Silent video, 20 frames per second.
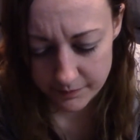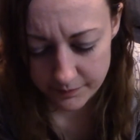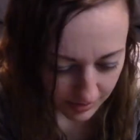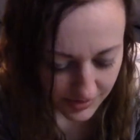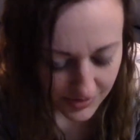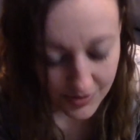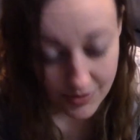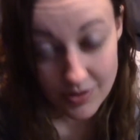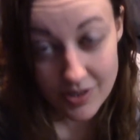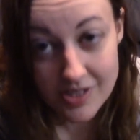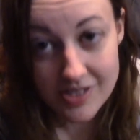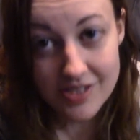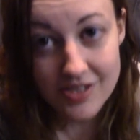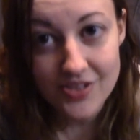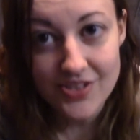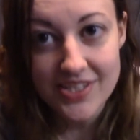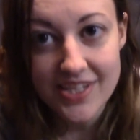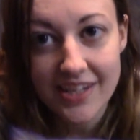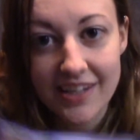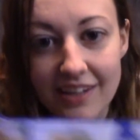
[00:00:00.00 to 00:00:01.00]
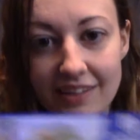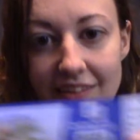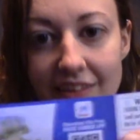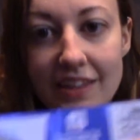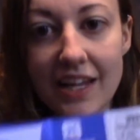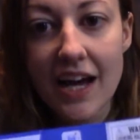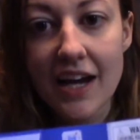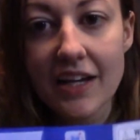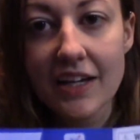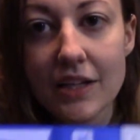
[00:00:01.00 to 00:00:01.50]
So this looks like a
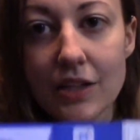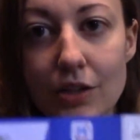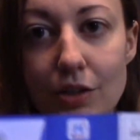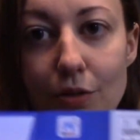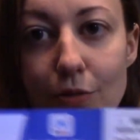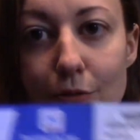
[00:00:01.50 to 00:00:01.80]
lion you